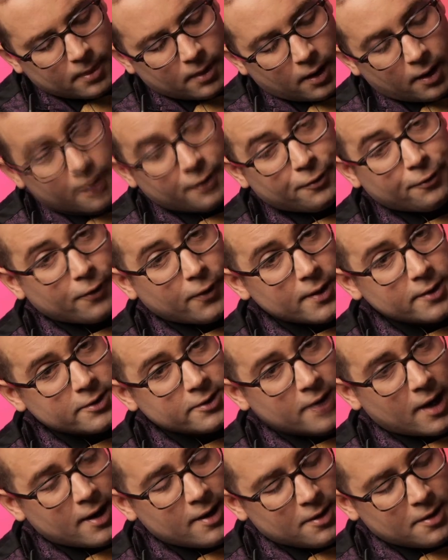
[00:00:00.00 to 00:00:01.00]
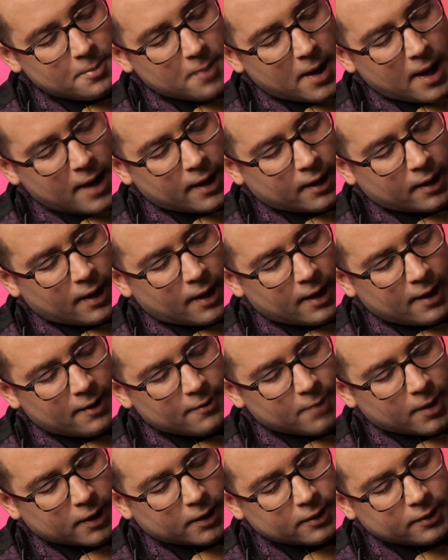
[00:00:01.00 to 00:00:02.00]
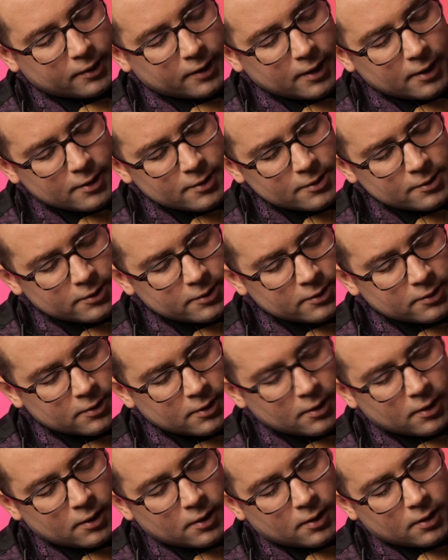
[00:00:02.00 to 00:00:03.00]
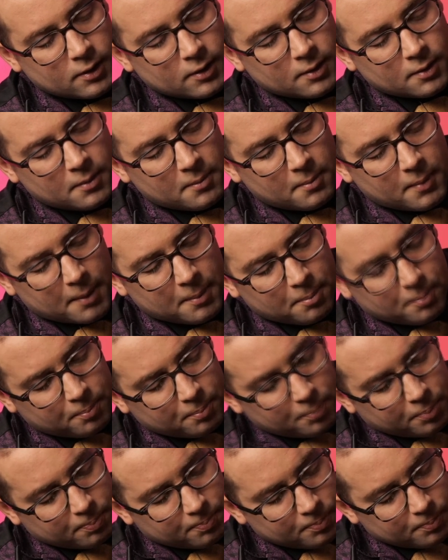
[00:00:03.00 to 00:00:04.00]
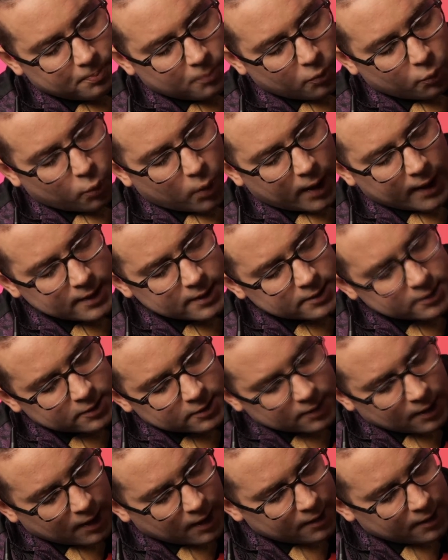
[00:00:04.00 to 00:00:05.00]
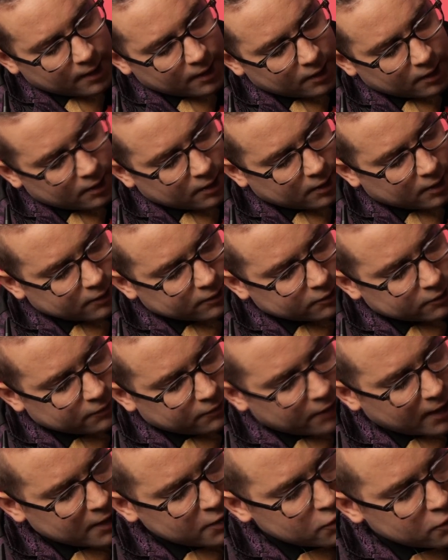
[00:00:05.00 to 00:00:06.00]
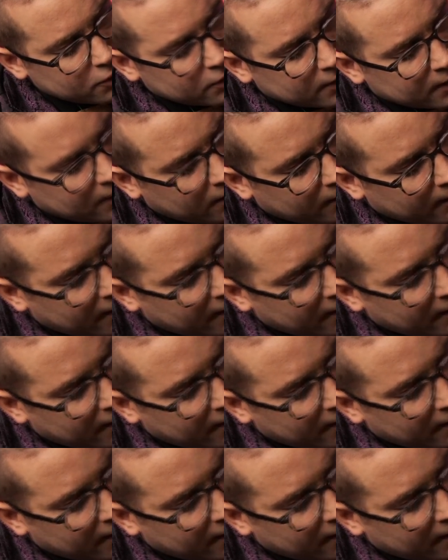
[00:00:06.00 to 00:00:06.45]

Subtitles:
On the front side of the bag, I have my clears, my whites, and then eventually I'll